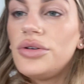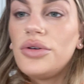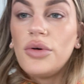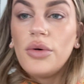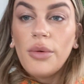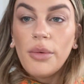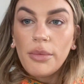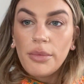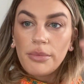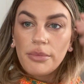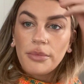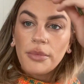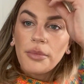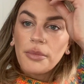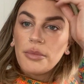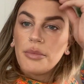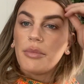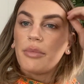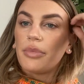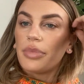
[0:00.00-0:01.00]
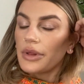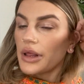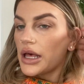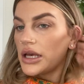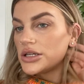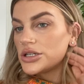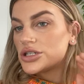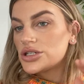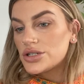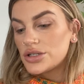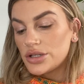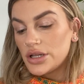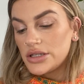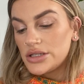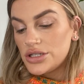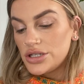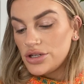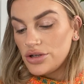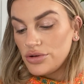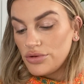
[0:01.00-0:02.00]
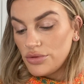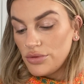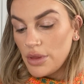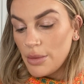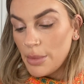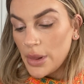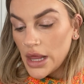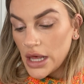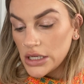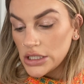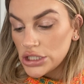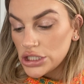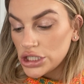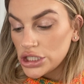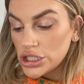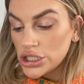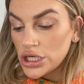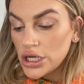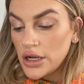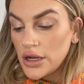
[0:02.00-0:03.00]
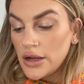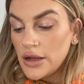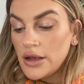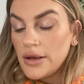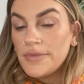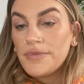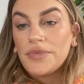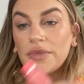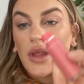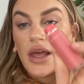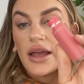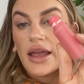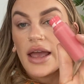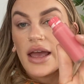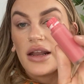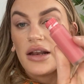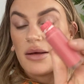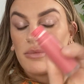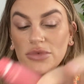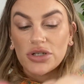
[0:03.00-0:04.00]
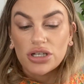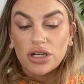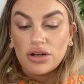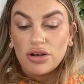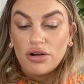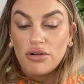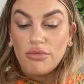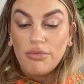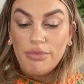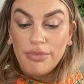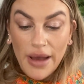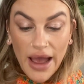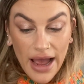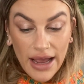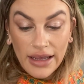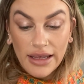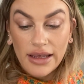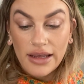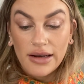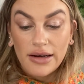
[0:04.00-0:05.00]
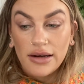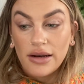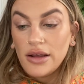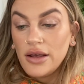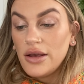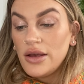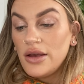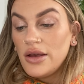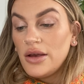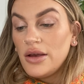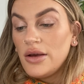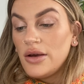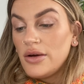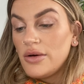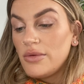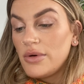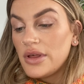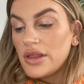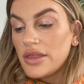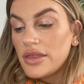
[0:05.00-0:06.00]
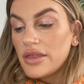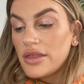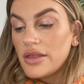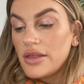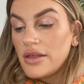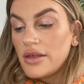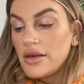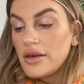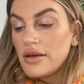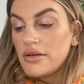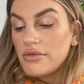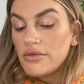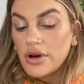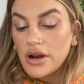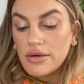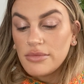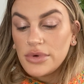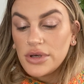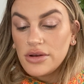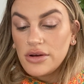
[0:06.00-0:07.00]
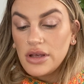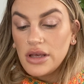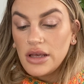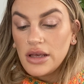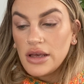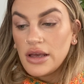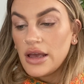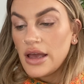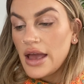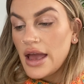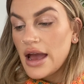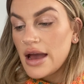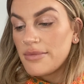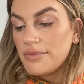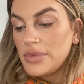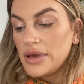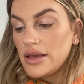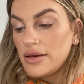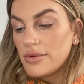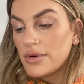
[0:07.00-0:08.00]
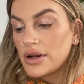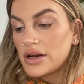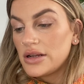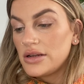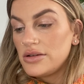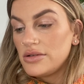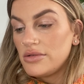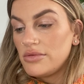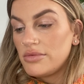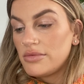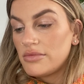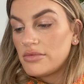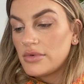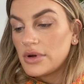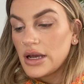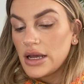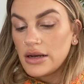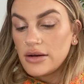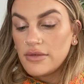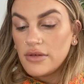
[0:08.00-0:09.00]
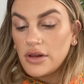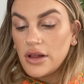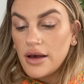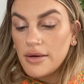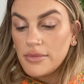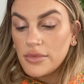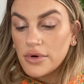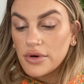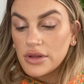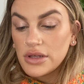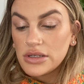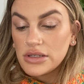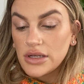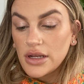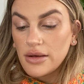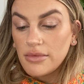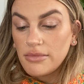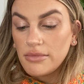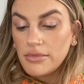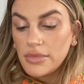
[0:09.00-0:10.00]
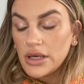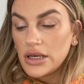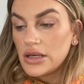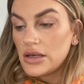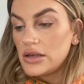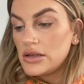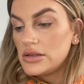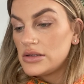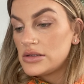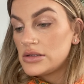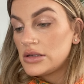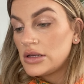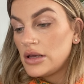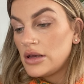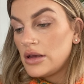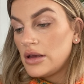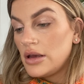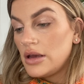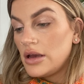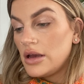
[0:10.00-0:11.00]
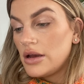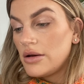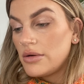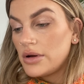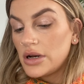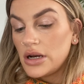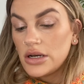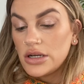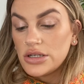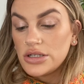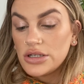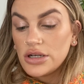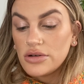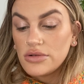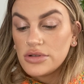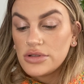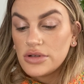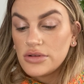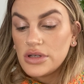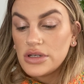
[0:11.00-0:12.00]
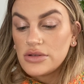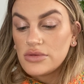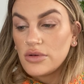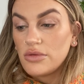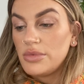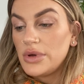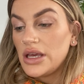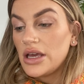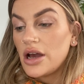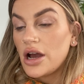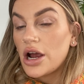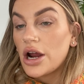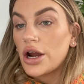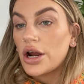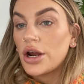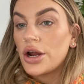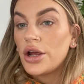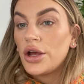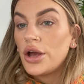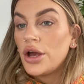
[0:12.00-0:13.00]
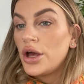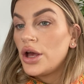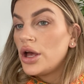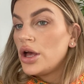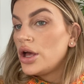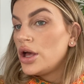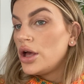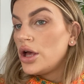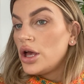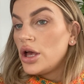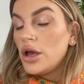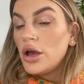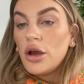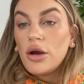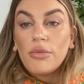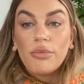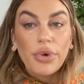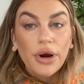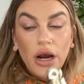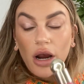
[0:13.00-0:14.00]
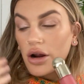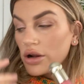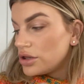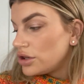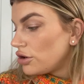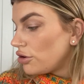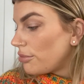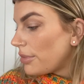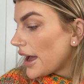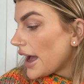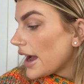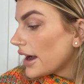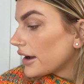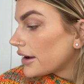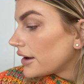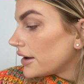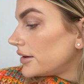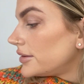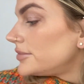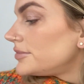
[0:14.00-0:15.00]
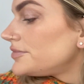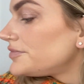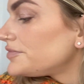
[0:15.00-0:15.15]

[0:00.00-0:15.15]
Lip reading: do blush? Let's do the blush. Again, I'm just gonna go back in with Rare Beauty Happy. We're gonna do kind of a lot more this time because I wanted to show. So this will be our, bring our glow back.